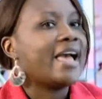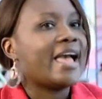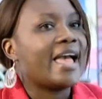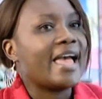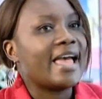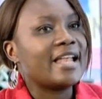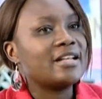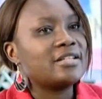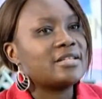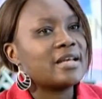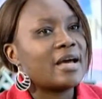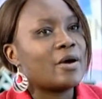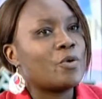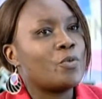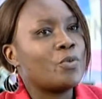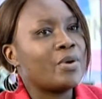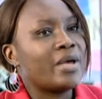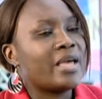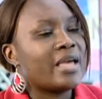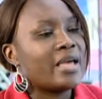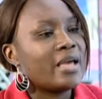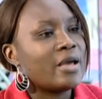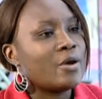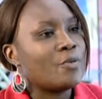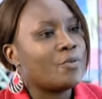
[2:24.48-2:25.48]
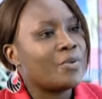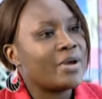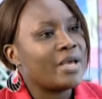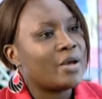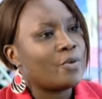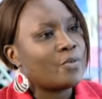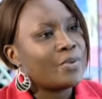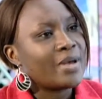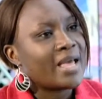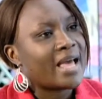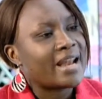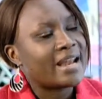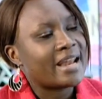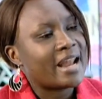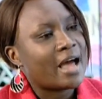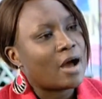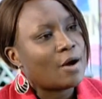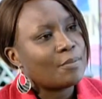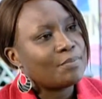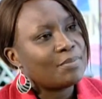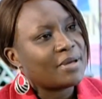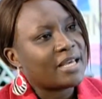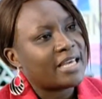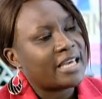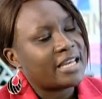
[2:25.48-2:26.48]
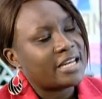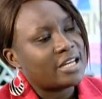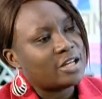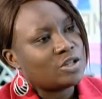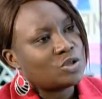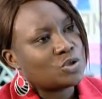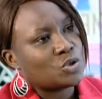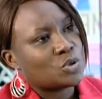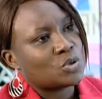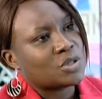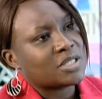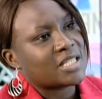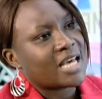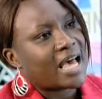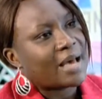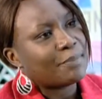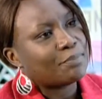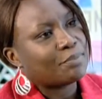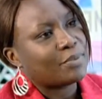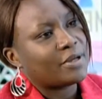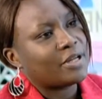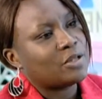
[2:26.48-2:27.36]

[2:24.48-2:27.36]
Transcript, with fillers: And we, we, we are now beginning to tap